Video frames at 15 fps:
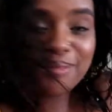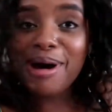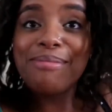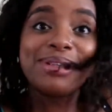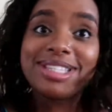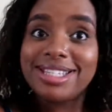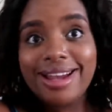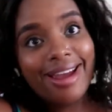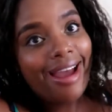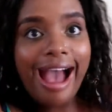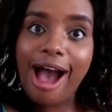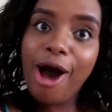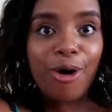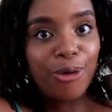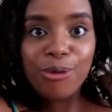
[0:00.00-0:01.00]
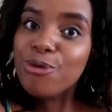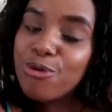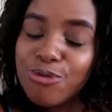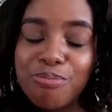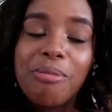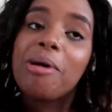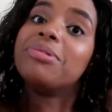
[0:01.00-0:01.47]
Mama's day out.
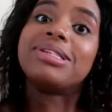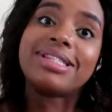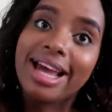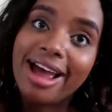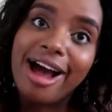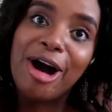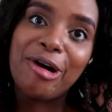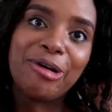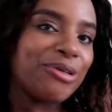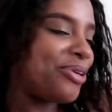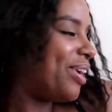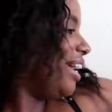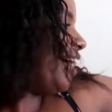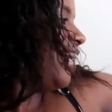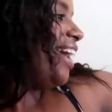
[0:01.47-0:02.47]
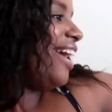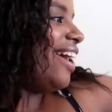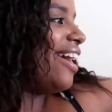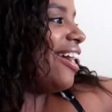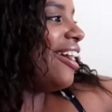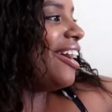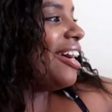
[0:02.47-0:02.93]
Yeah,
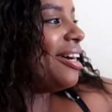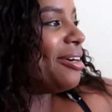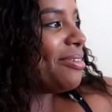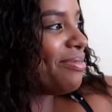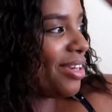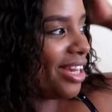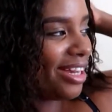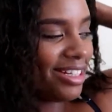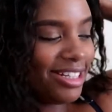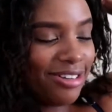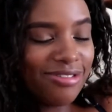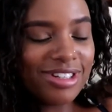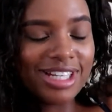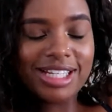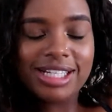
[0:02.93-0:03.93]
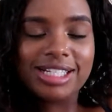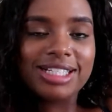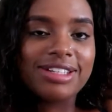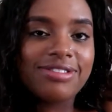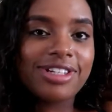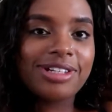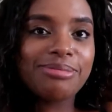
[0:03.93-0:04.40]
I definitely
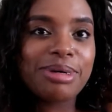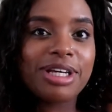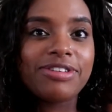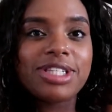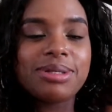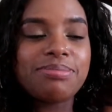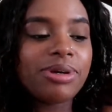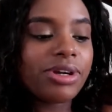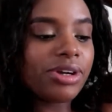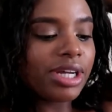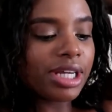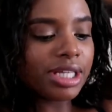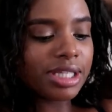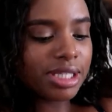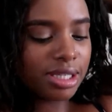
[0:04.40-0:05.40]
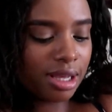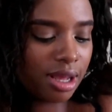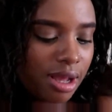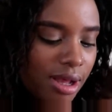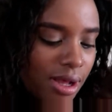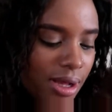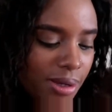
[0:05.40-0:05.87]
lifted my spirits. But
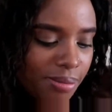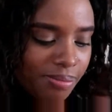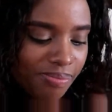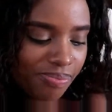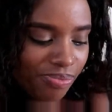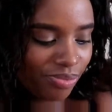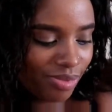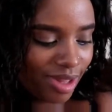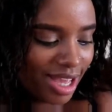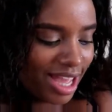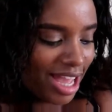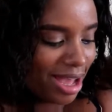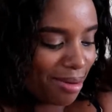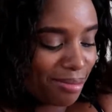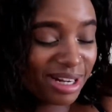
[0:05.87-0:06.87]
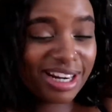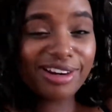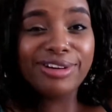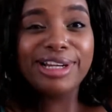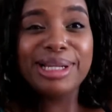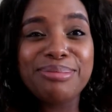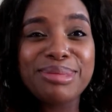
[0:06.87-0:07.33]
I
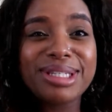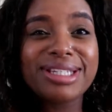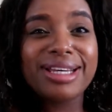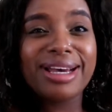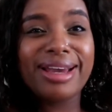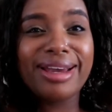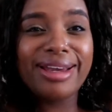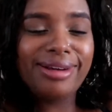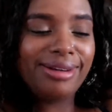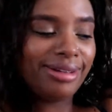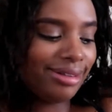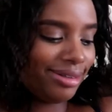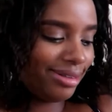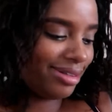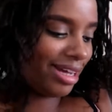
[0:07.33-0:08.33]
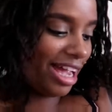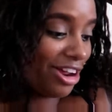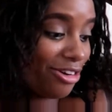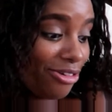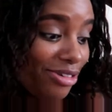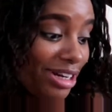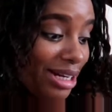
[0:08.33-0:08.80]
really missed her, hey?
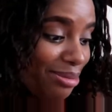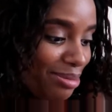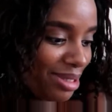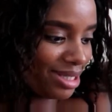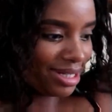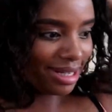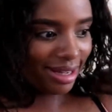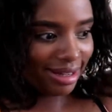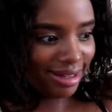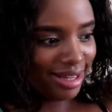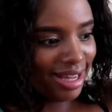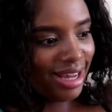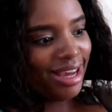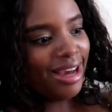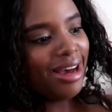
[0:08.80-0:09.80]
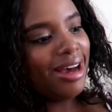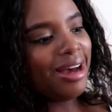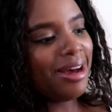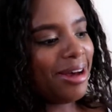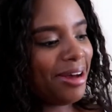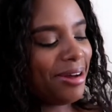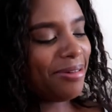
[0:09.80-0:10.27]
I really missed her.
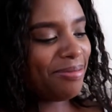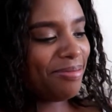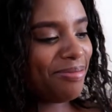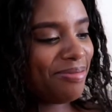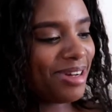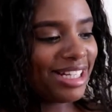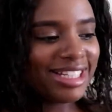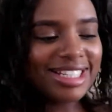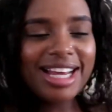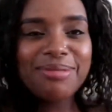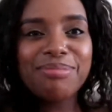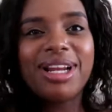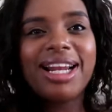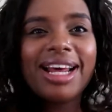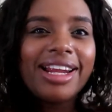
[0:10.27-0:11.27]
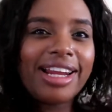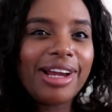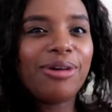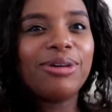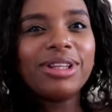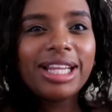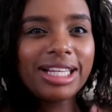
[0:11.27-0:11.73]
But I'm glad I
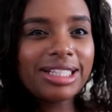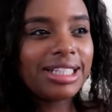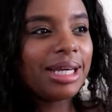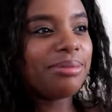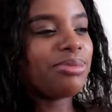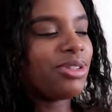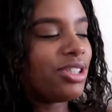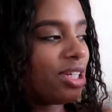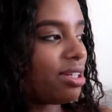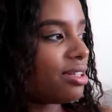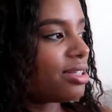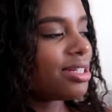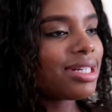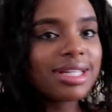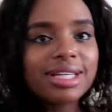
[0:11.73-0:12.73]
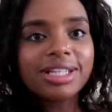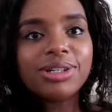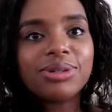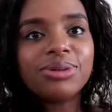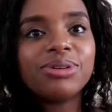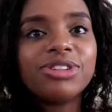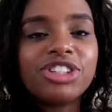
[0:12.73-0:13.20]
got that time to just,
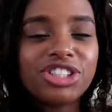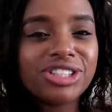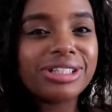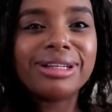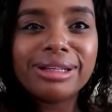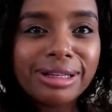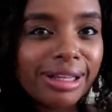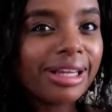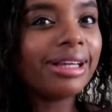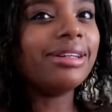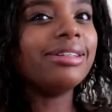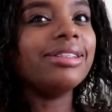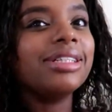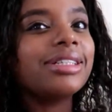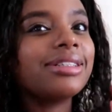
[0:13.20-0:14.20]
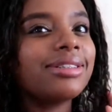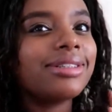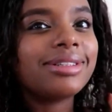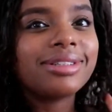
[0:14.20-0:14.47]
you know, chill and just